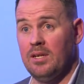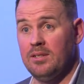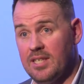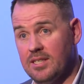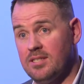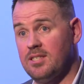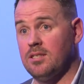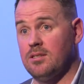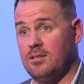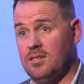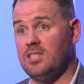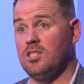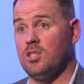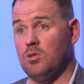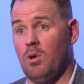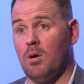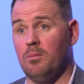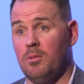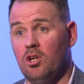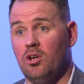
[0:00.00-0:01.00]
This is
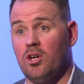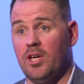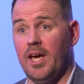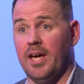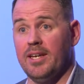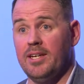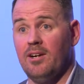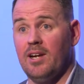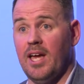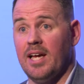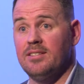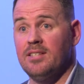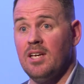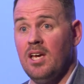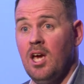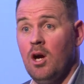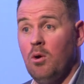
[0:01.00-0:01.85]
what we're looking at here, lads.